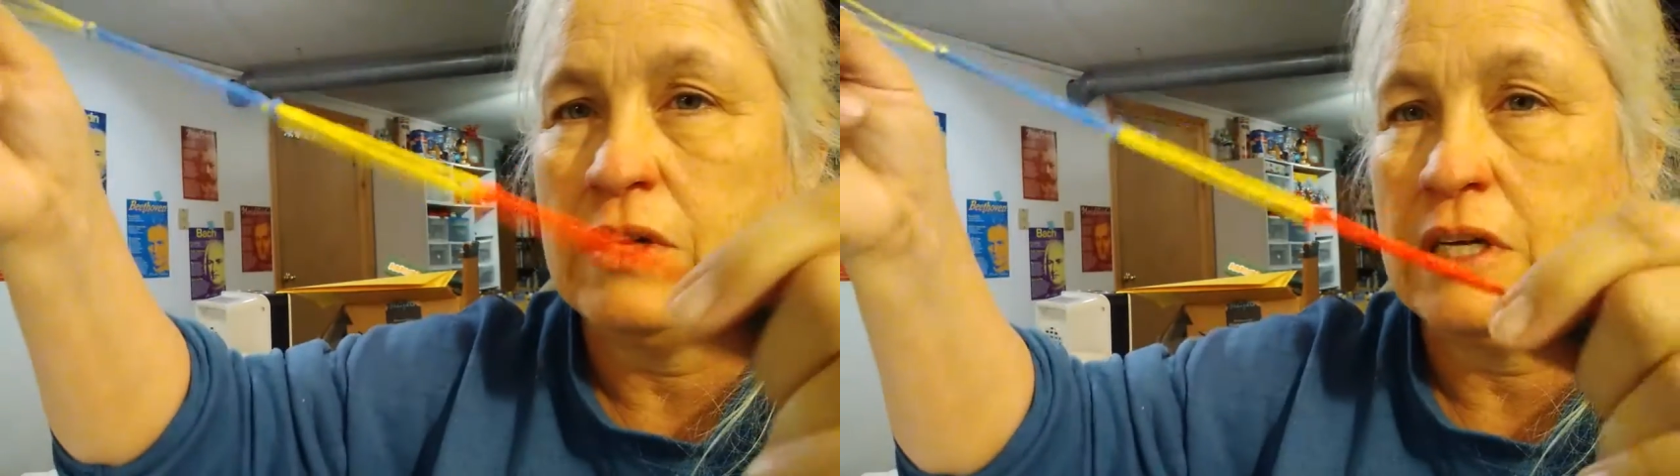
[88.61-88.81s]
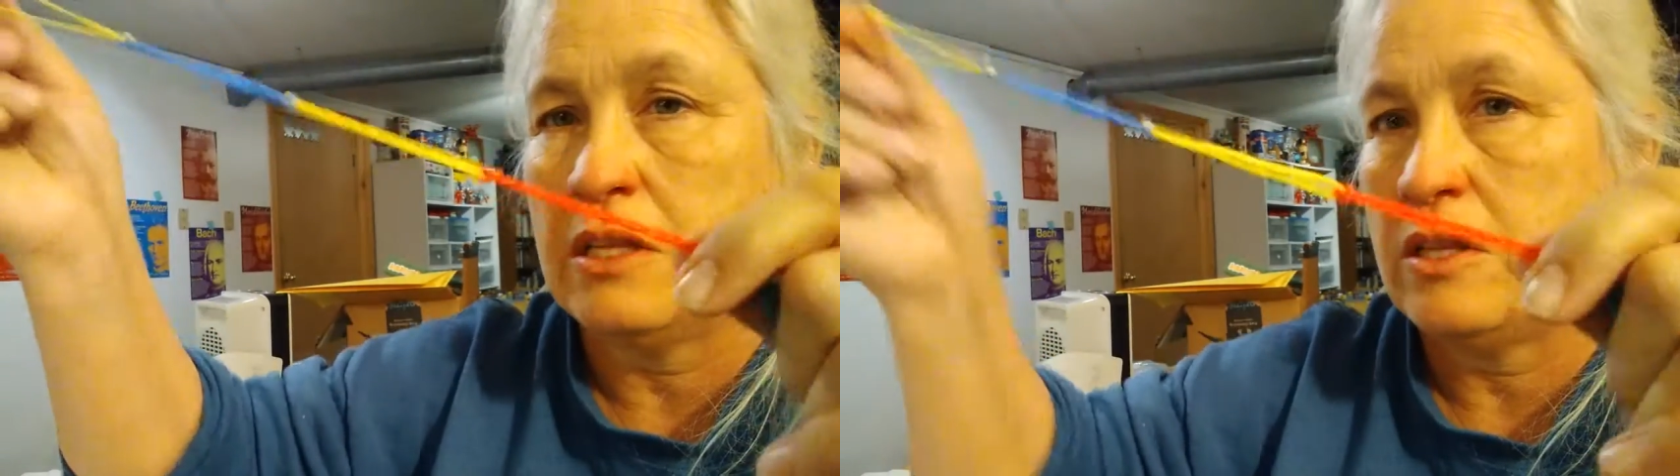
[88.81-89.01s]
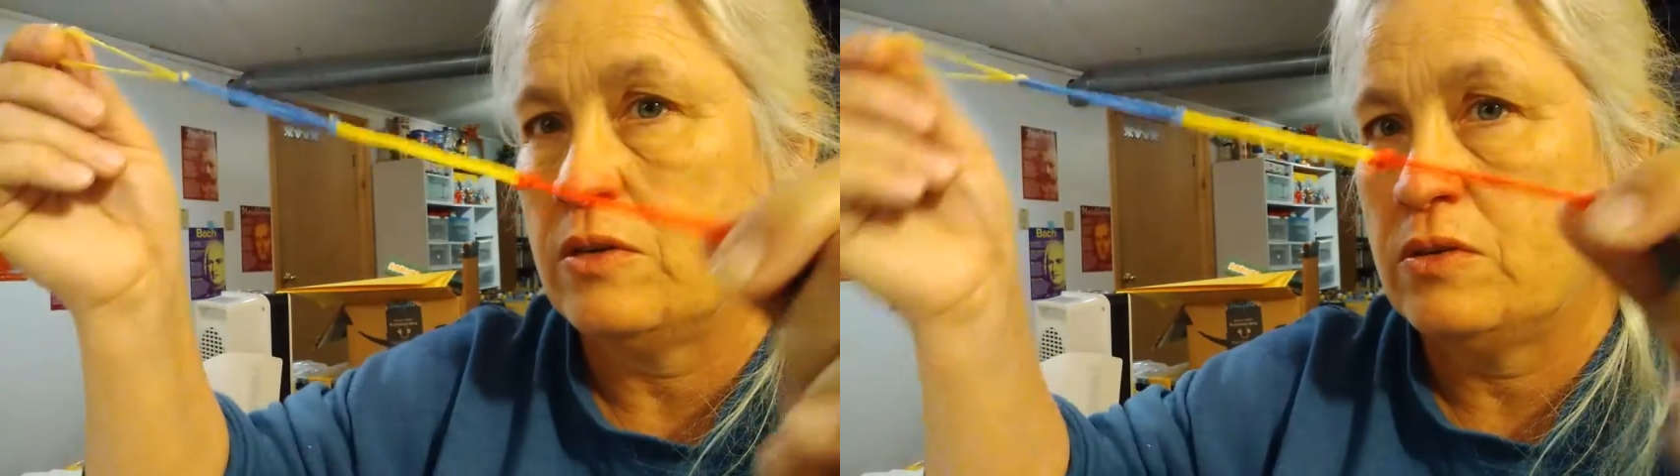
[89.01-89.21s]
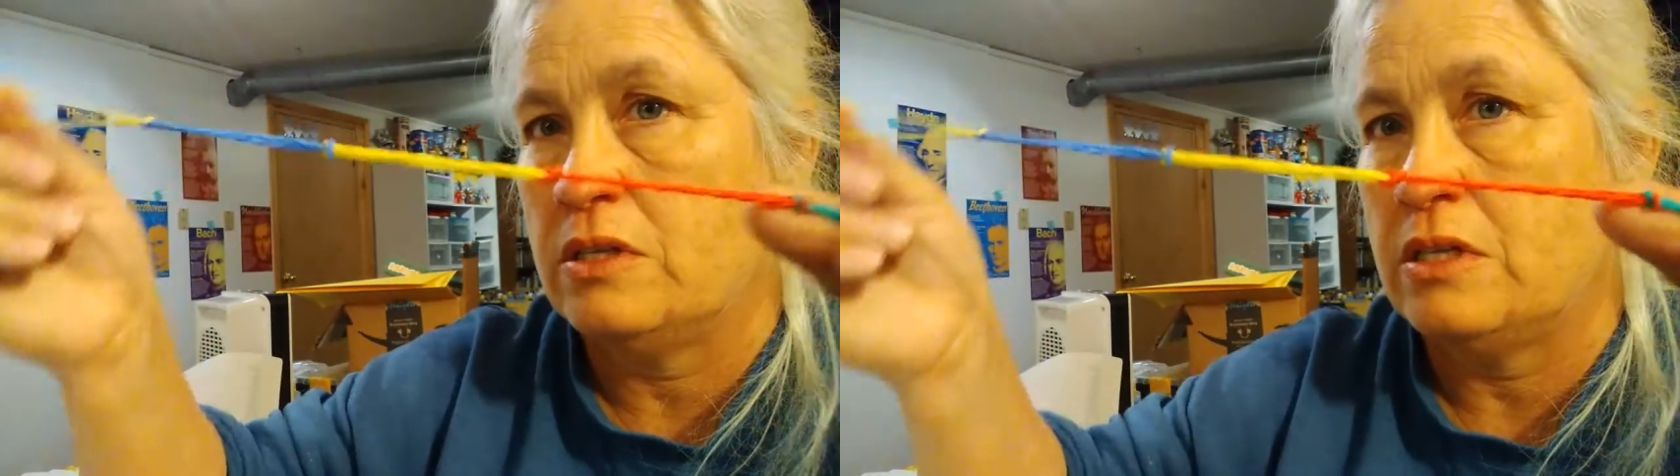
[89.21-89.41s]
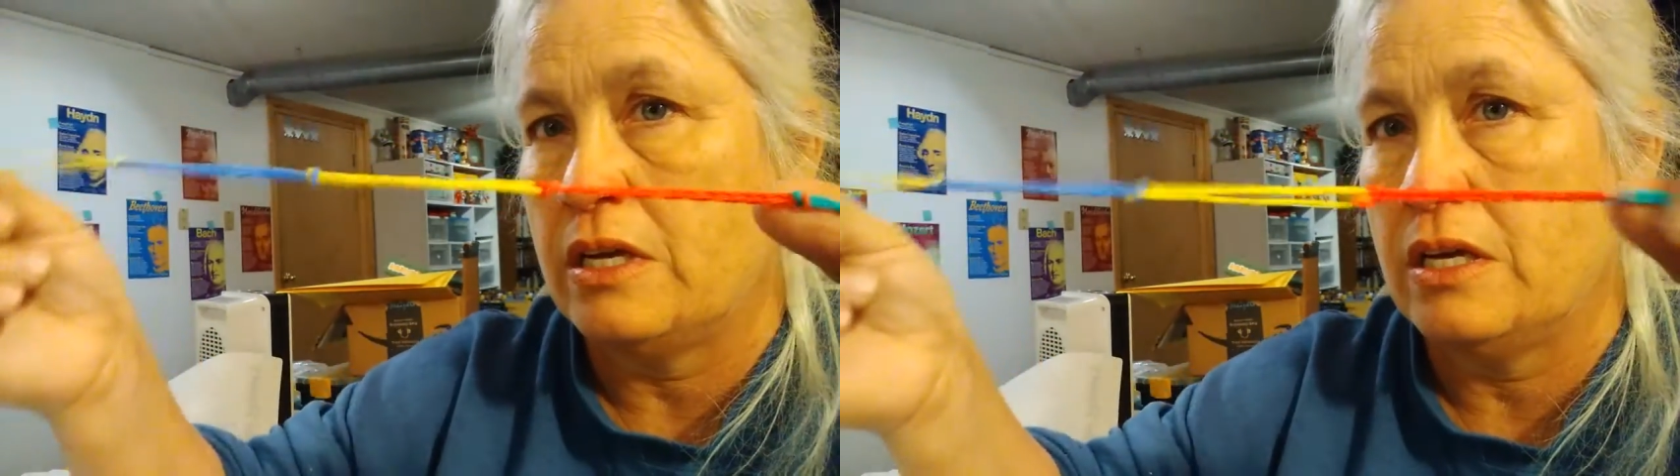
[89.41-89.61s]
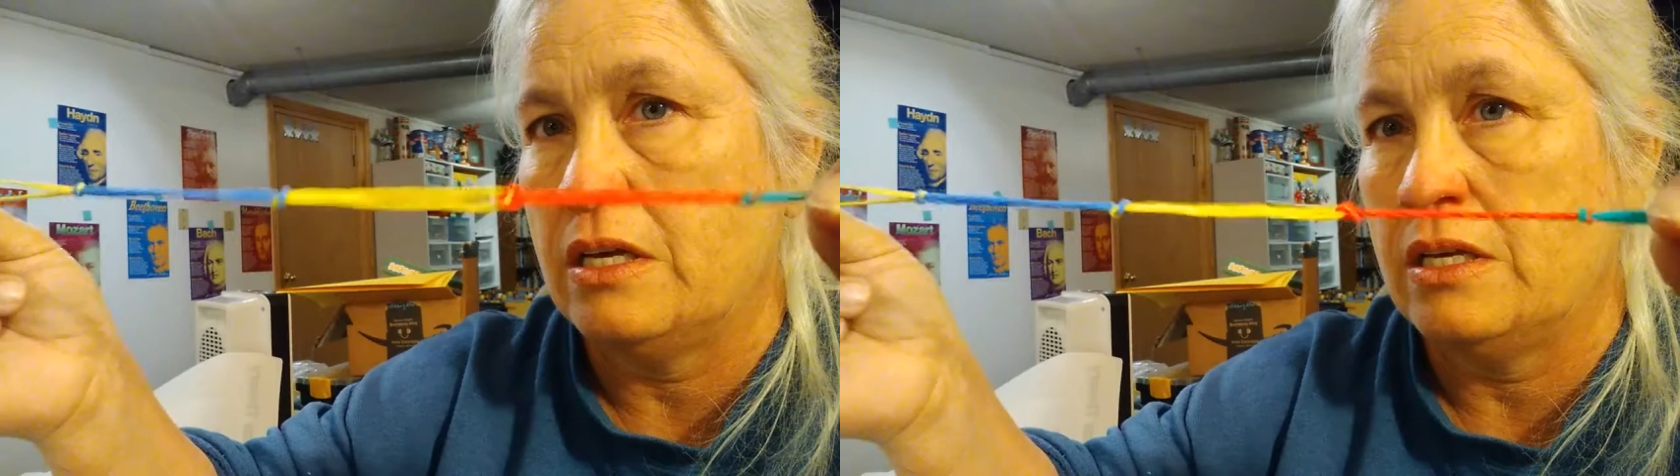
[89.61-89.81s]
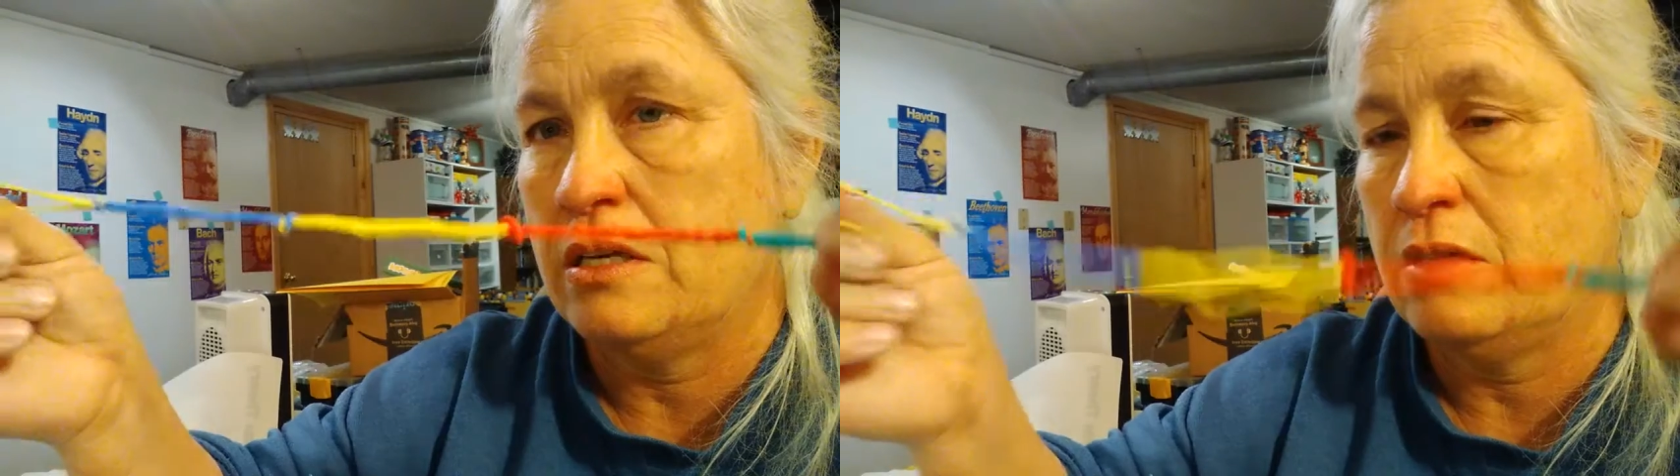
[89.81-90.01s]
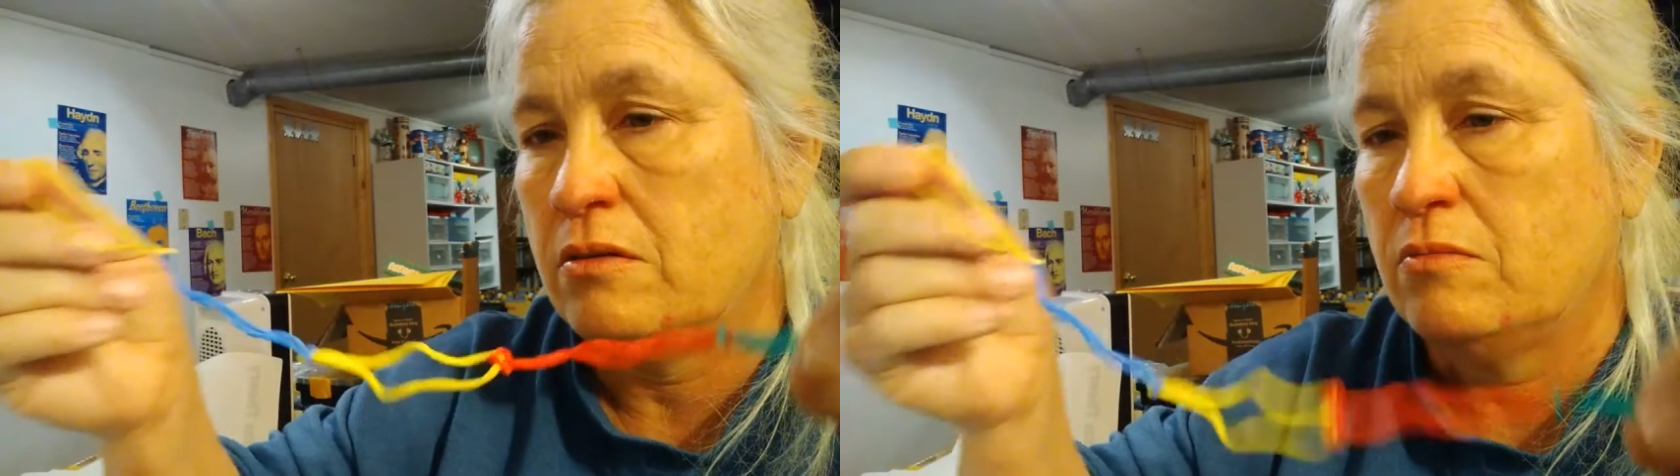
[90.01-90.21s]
and get those done.